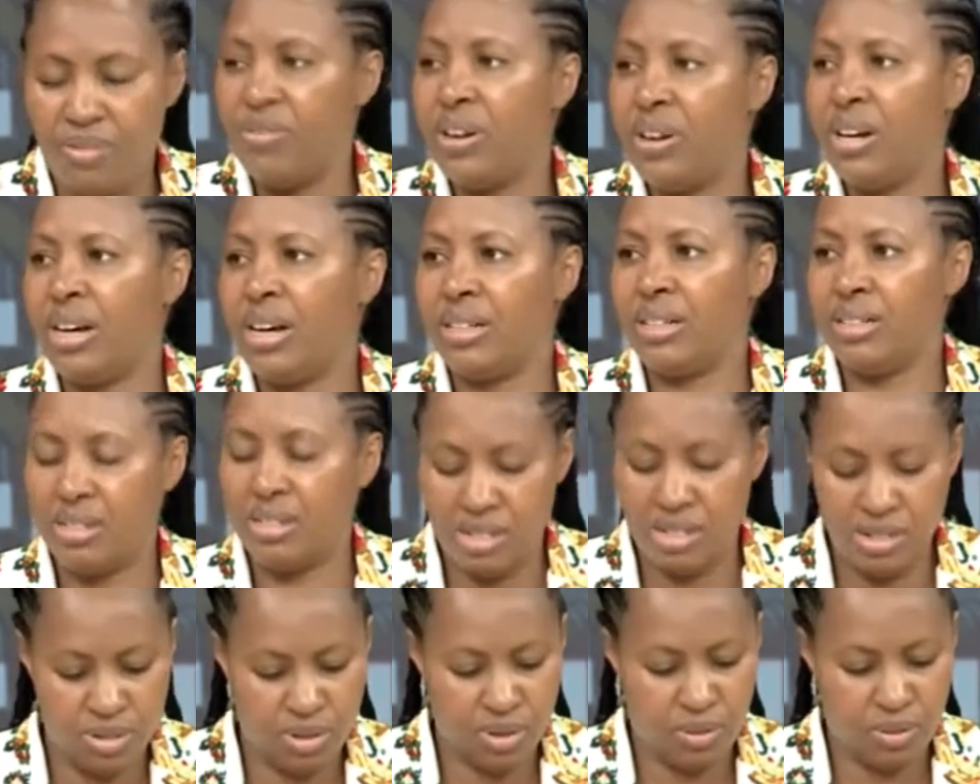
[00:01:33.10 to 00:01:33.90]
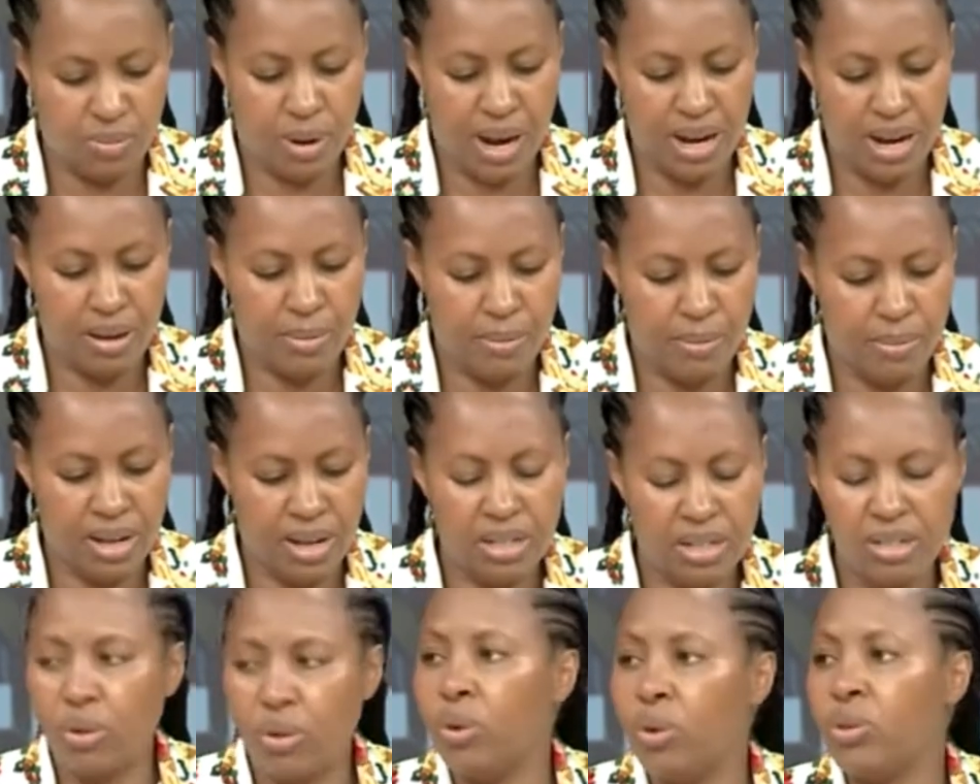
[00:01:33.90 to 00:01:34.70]
even at regional
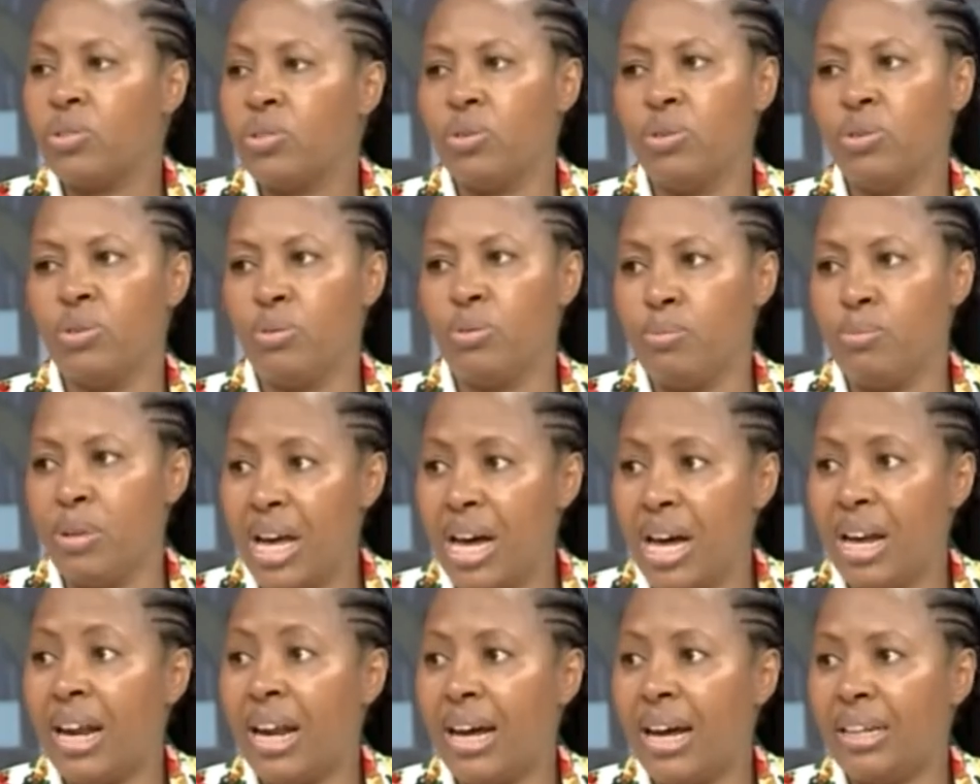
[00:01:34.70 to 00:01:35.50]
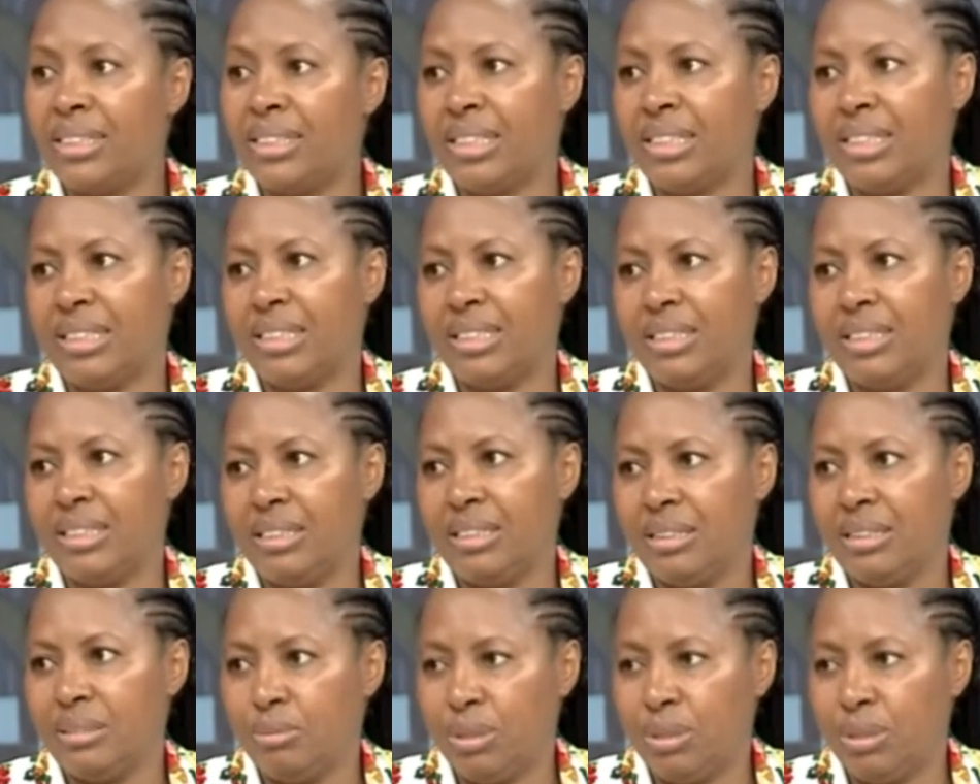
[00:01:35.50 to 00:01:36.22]
parliament, also to be alert.